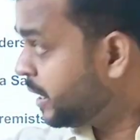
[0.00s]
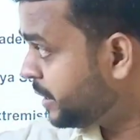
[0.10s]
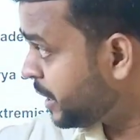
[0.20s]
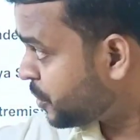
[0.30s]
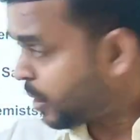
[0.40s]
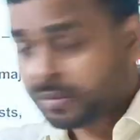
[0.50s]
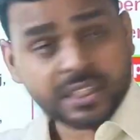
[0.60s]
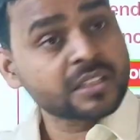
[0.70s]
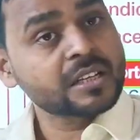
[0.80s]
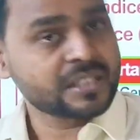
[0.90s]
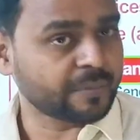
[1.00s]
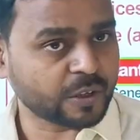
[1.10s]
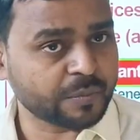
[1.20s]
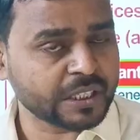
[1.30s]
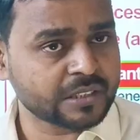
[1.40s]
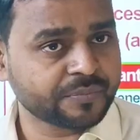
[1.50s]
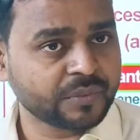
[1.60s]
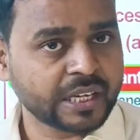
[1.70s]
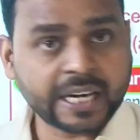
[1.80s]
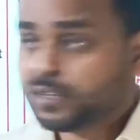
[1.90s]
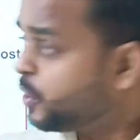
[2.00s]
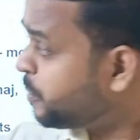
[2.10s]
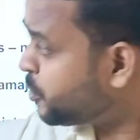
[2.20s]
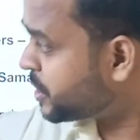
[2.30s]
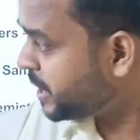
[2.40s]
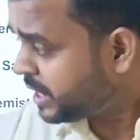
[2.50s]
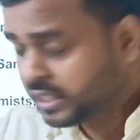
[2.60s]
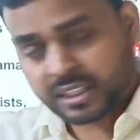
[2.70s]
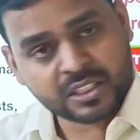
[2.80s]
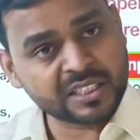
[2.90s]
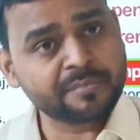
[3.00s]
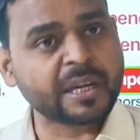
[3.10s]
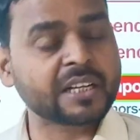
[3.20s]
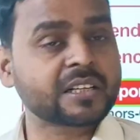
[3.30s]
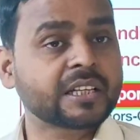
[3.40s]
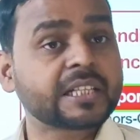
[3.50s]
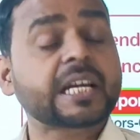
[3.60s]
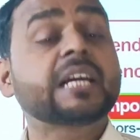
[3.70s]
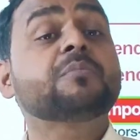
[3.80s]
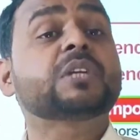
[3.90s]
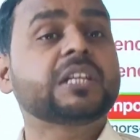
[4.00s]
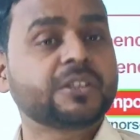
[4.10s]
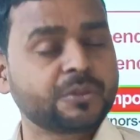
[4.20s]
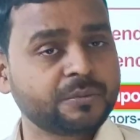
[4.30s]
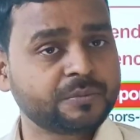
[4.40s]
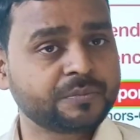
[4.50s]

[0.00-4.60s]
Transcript: their topics, subtopics, and you have to study in the same manner that I am telling you,